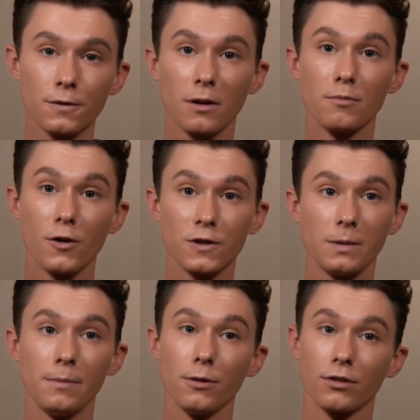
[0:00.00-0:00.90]
where most
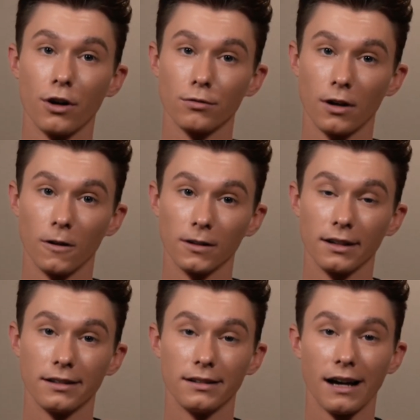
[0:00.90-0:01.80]
people go wrong.
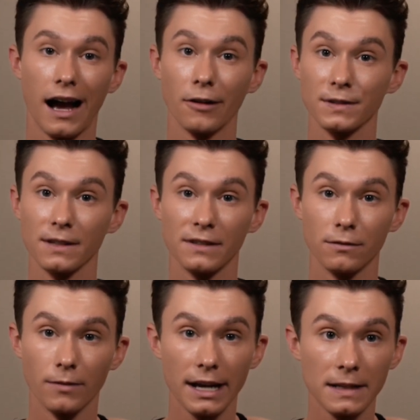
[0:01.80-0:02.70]
I was
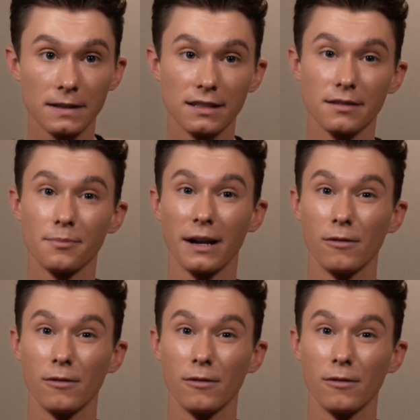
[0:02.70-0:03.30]
lifting weights, but I